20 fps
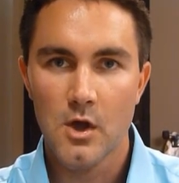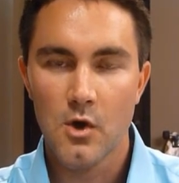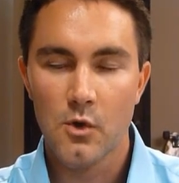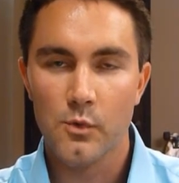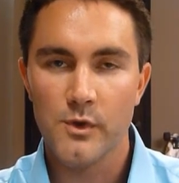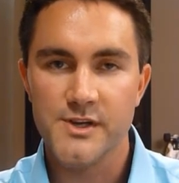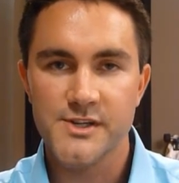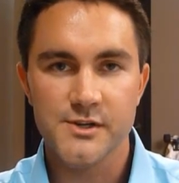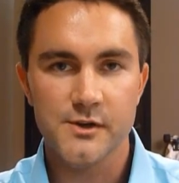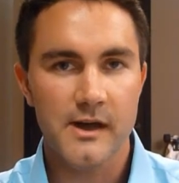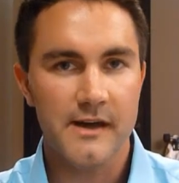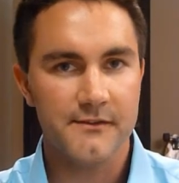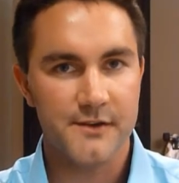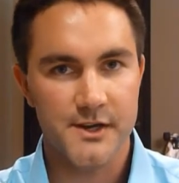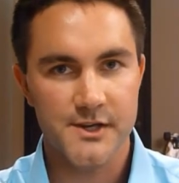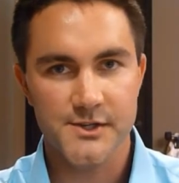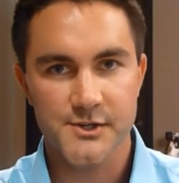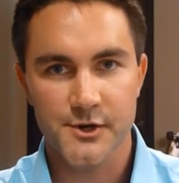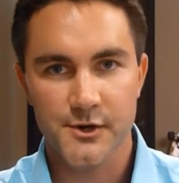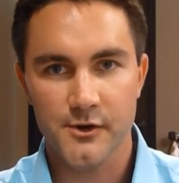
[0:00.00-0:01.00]
We do have an
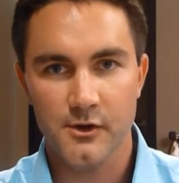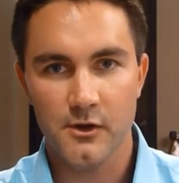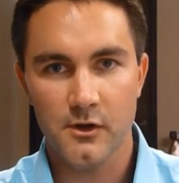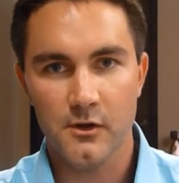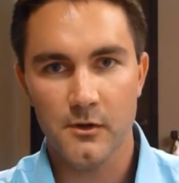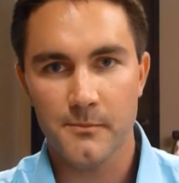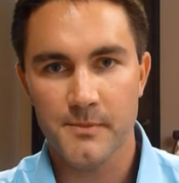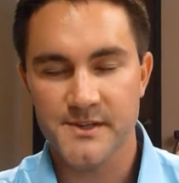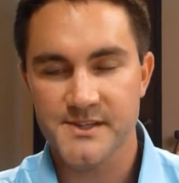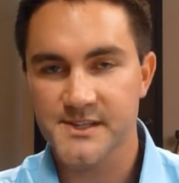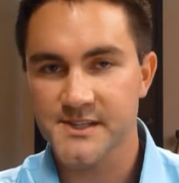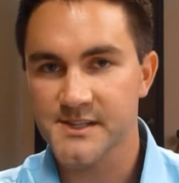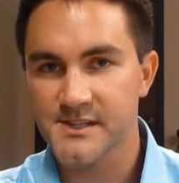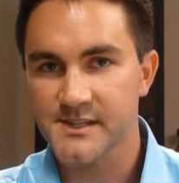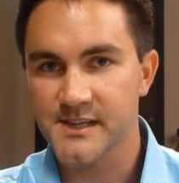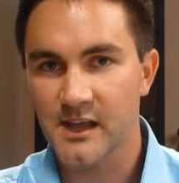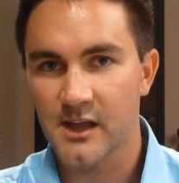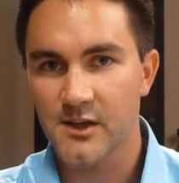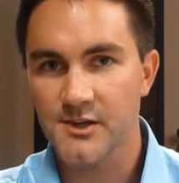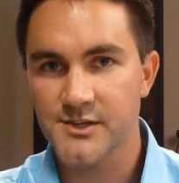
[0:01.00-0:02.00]
internal business
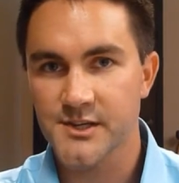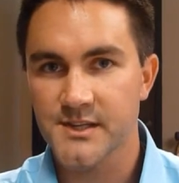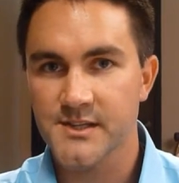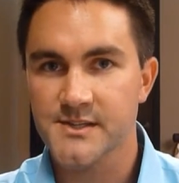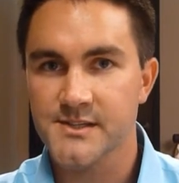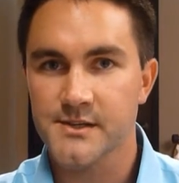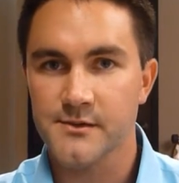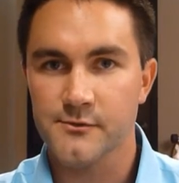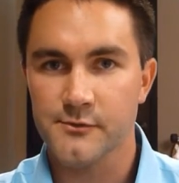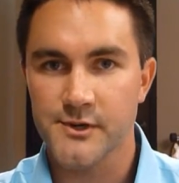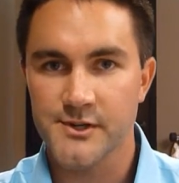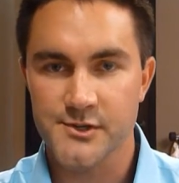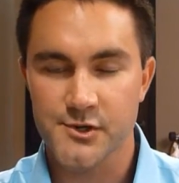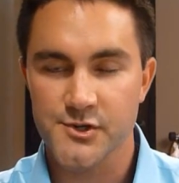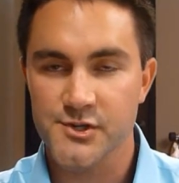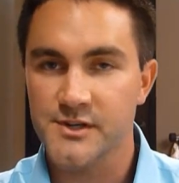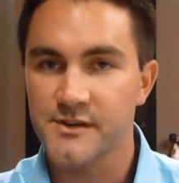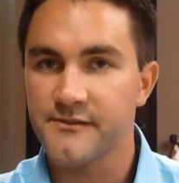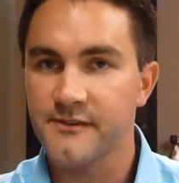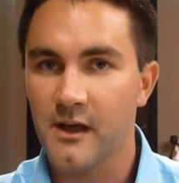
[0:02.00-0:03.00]
intelligence and
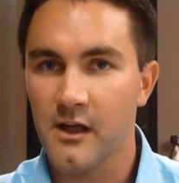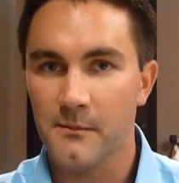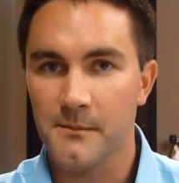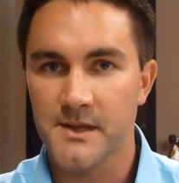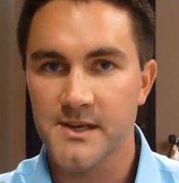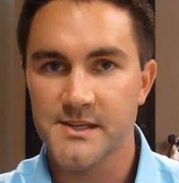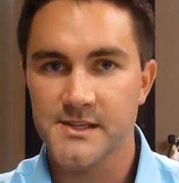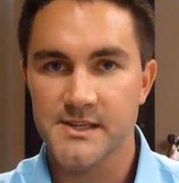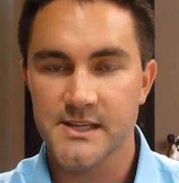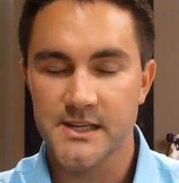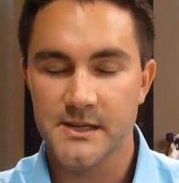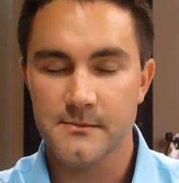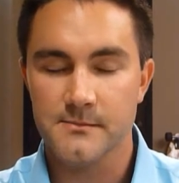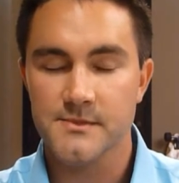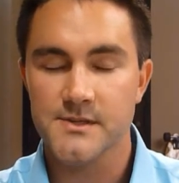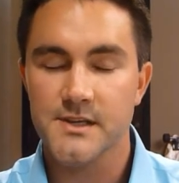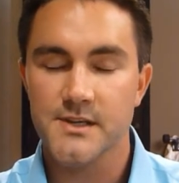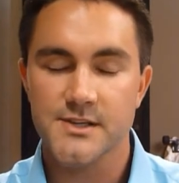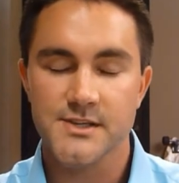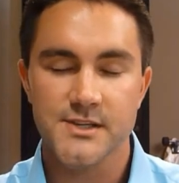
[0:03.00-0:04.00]
research and development
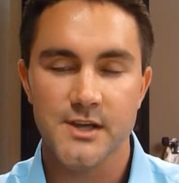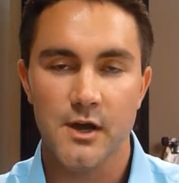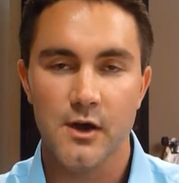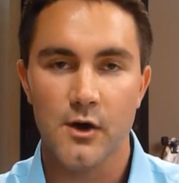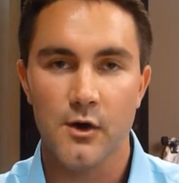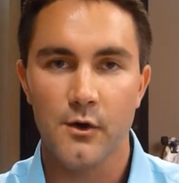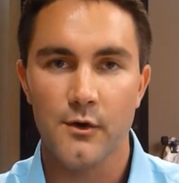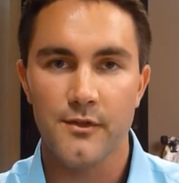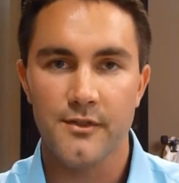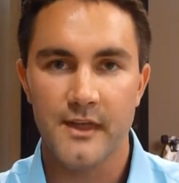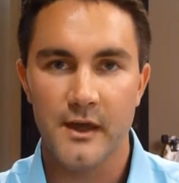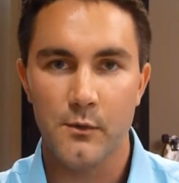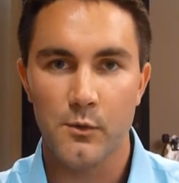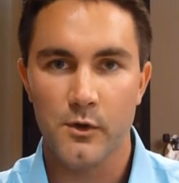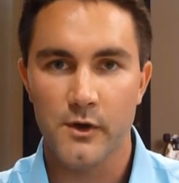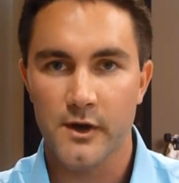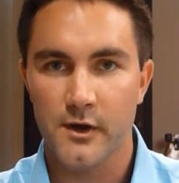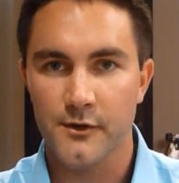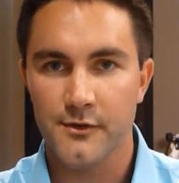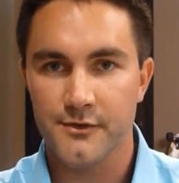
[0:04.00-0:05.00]
teams, so they
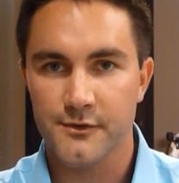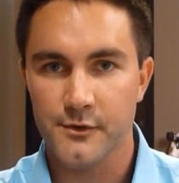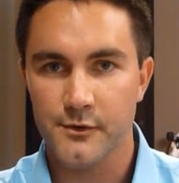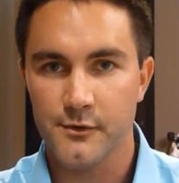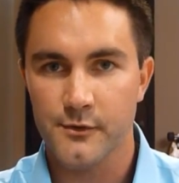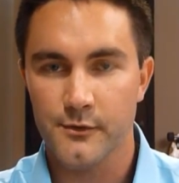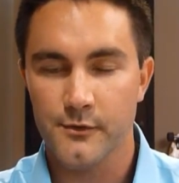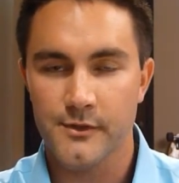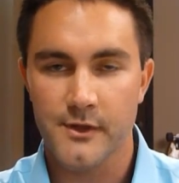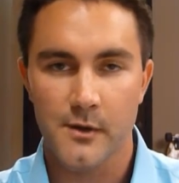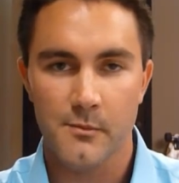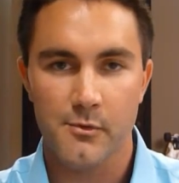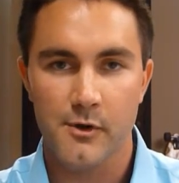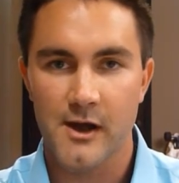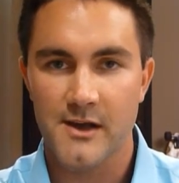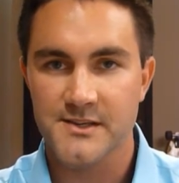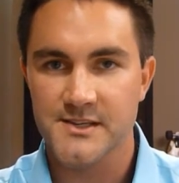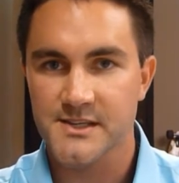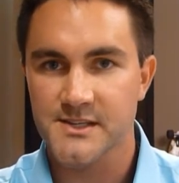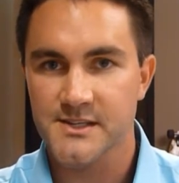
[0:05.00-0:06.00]
will go through their
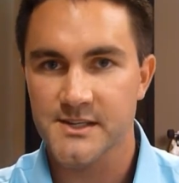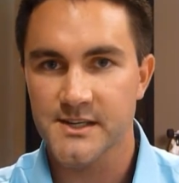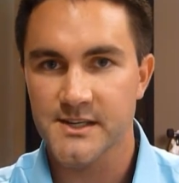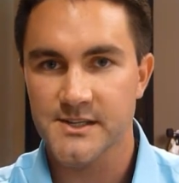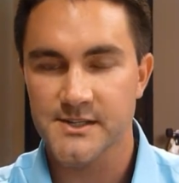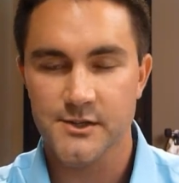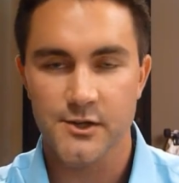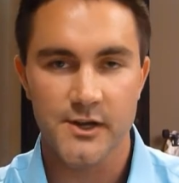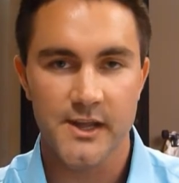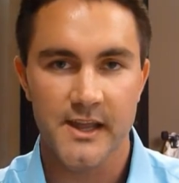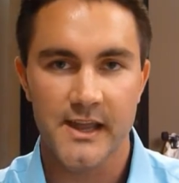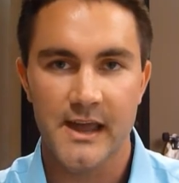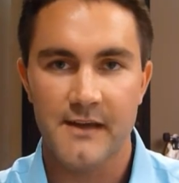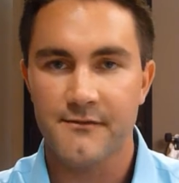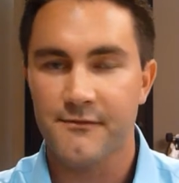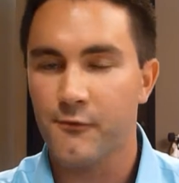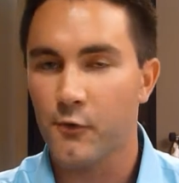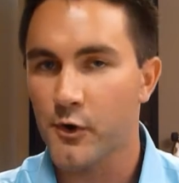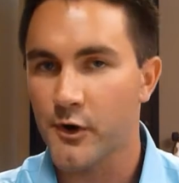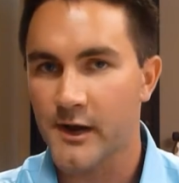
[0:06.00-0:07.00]
processes looking at
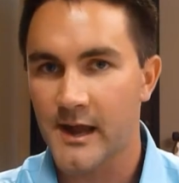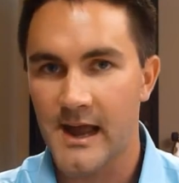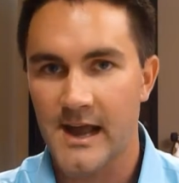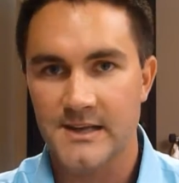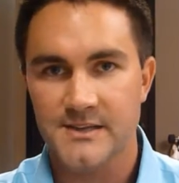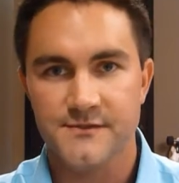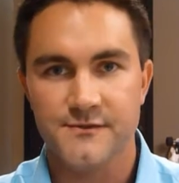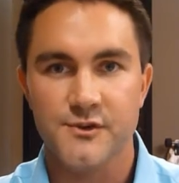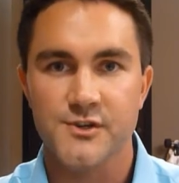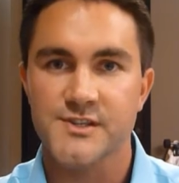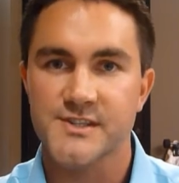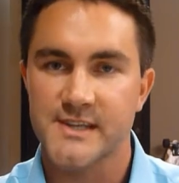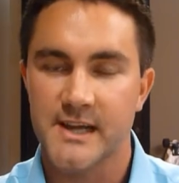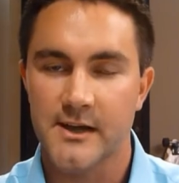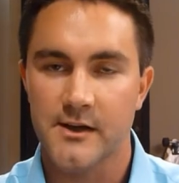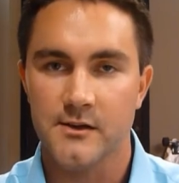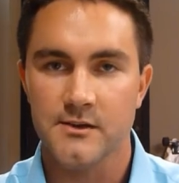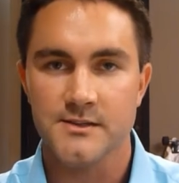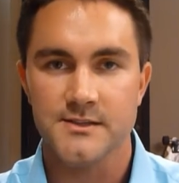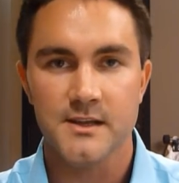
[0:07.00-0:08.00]
forecasts for
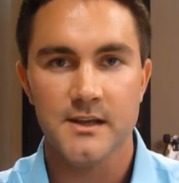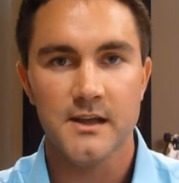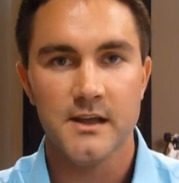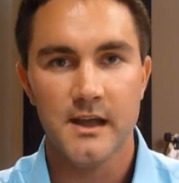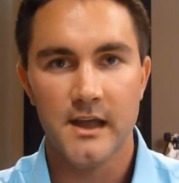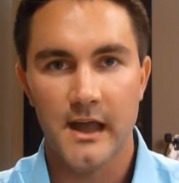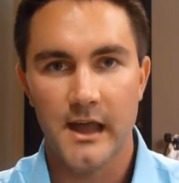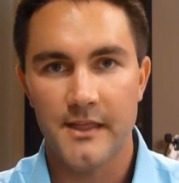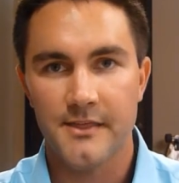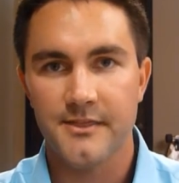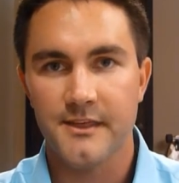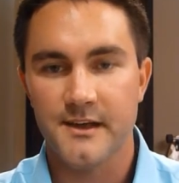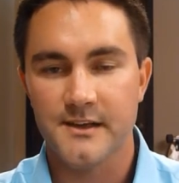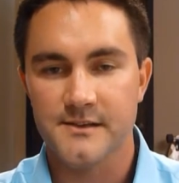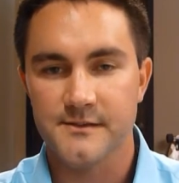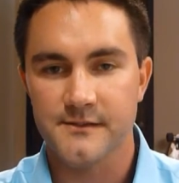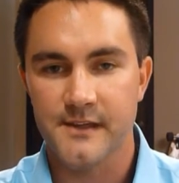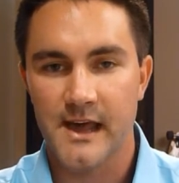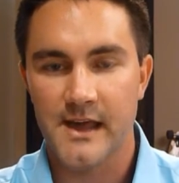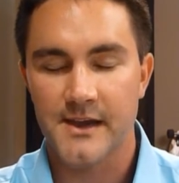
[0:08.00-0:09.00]
sales and things
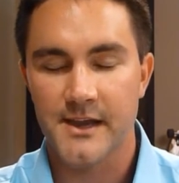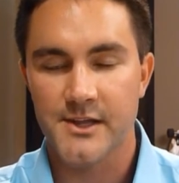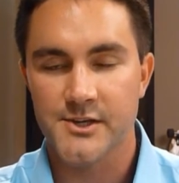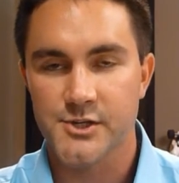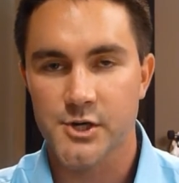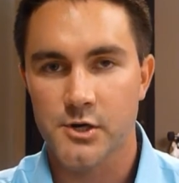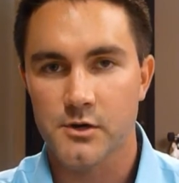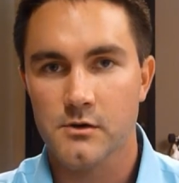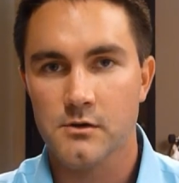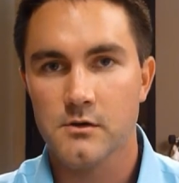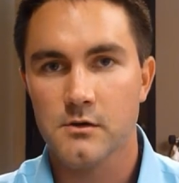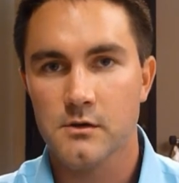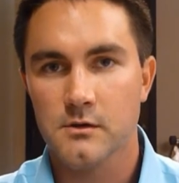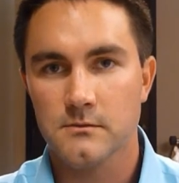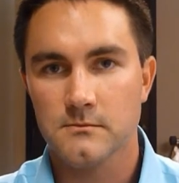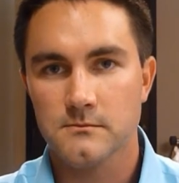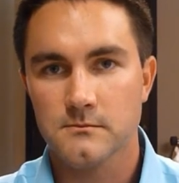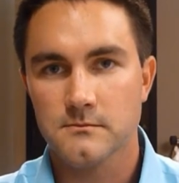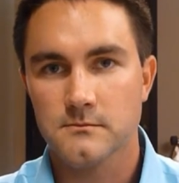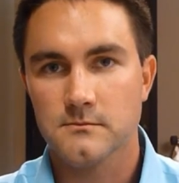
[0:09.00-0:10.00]
of that nature. And
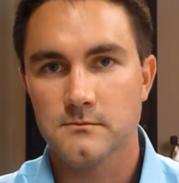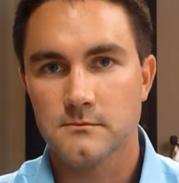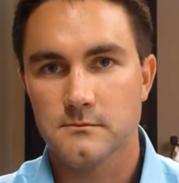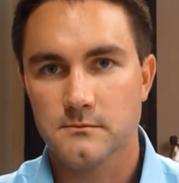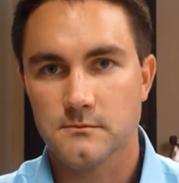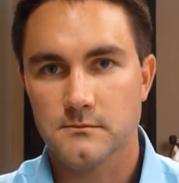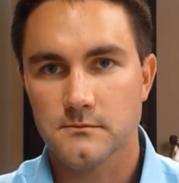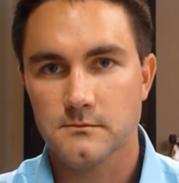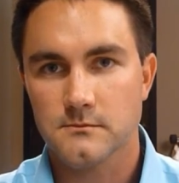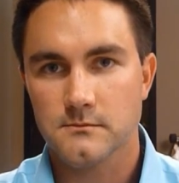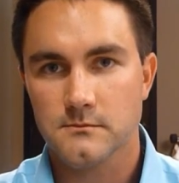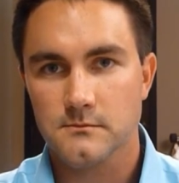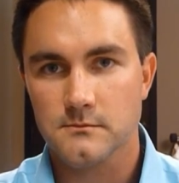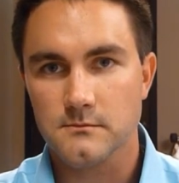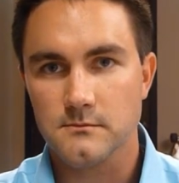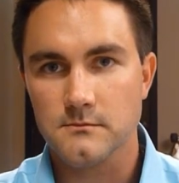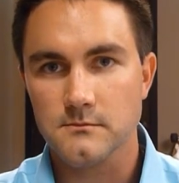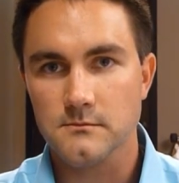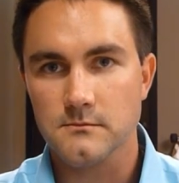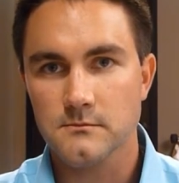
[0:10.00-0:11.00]
obviously the top
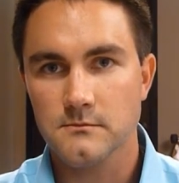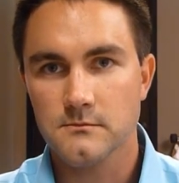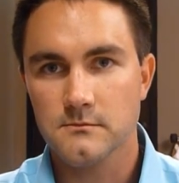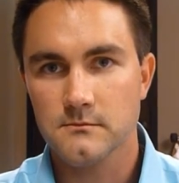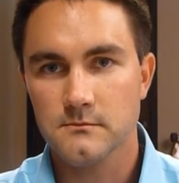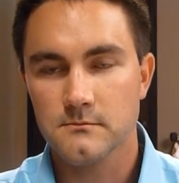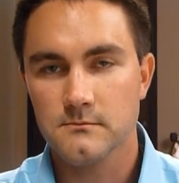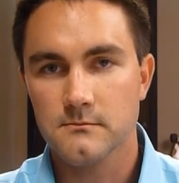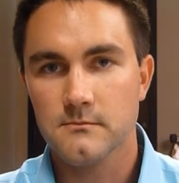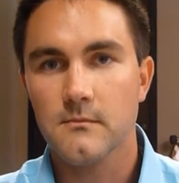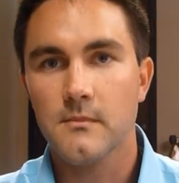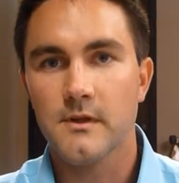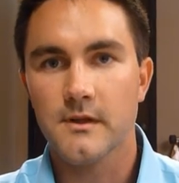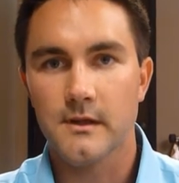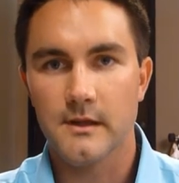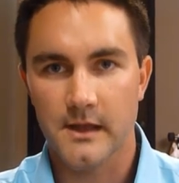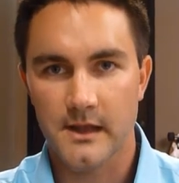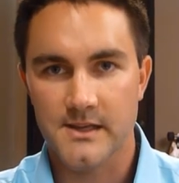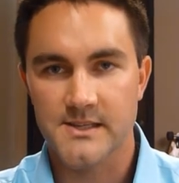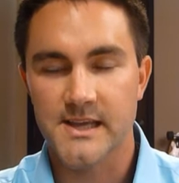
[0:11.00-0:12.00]
forecasts
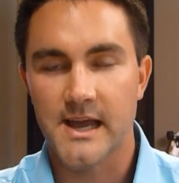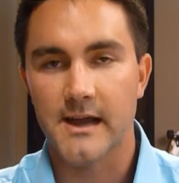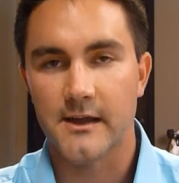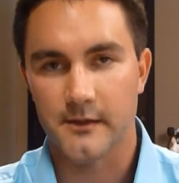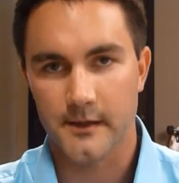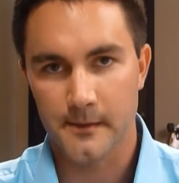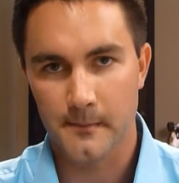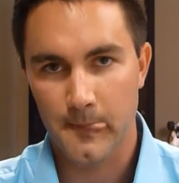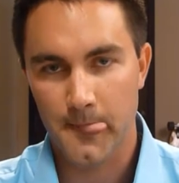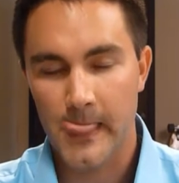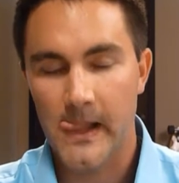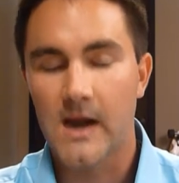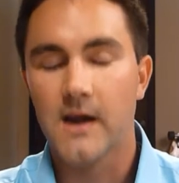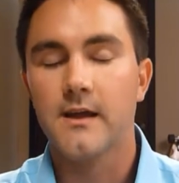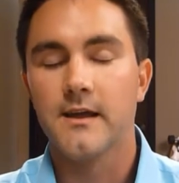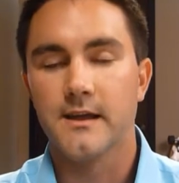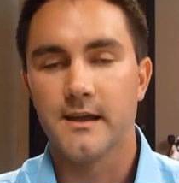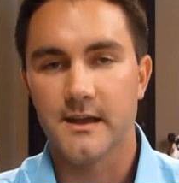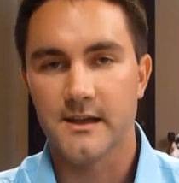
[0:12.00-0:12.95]
would get your attention.